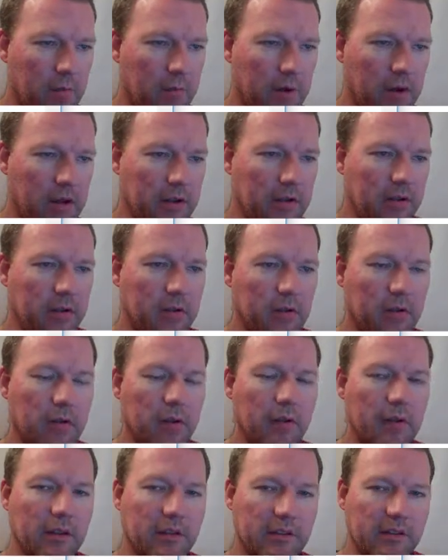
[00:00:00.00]
but
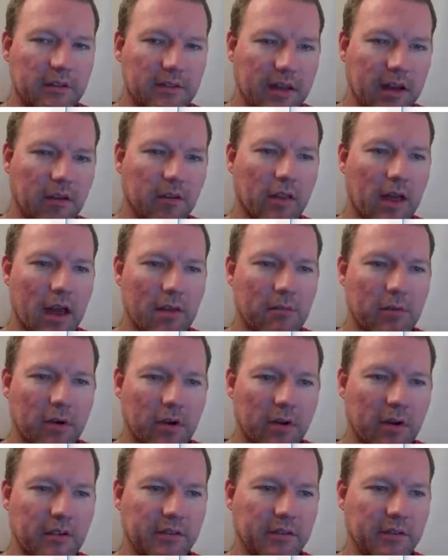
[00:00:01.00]
this is how
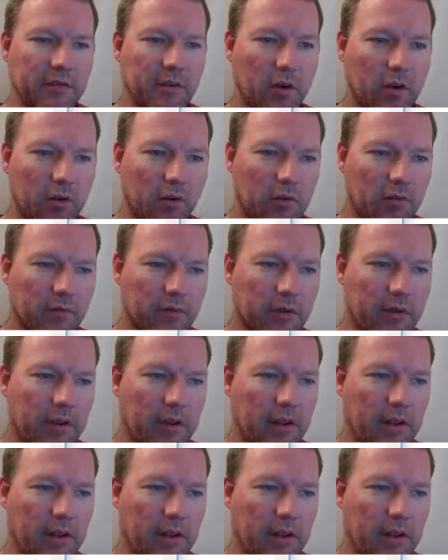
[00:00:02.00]
libraries evolve,